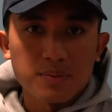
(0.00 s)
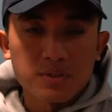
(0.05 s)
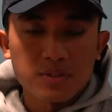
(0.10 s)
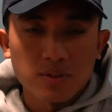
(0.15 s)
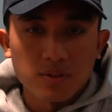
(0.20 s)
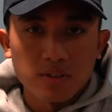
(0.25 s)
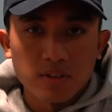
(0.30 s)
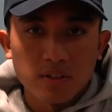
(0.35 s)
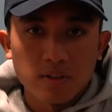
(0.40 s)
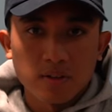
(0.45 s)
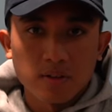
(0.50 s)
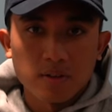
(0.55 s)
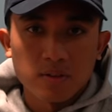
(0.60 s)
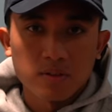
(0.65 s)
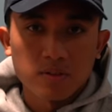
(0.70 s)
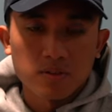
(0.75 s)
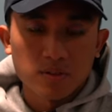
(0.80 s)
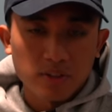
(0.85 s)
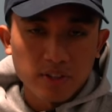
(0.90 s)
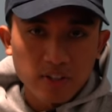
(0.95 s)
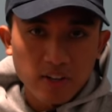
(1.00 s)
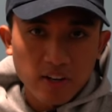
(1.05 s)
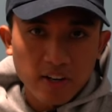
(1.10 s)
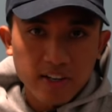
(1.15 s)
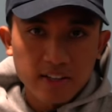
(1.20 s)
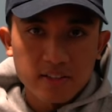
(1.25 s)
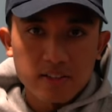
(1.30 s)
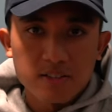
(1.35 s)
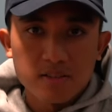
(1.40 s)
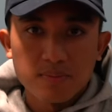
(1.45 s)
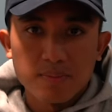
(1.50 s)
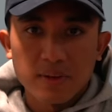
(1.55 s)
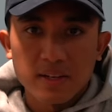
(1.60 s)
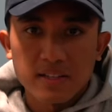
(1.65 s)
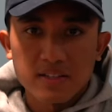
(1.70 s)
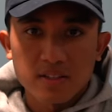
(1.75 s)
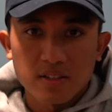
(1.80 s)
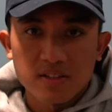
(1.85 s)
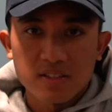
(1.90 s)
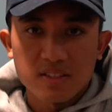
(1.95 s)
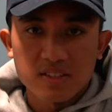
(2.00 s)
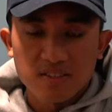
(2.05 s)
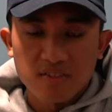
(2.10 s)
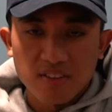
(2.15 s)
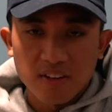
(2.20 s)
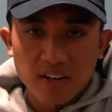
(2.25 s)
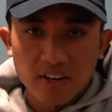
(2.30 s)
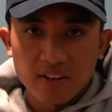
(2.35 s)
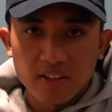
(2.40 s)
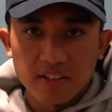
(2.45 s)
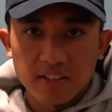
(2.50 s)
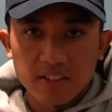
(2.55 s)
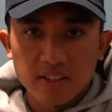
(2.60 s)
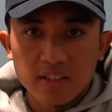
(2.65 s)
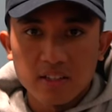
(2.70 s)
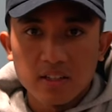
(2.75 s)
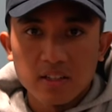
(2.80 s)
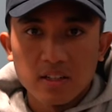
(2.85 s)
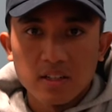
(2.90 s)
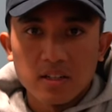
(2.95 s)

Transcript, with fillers: So there are three grades based on severity.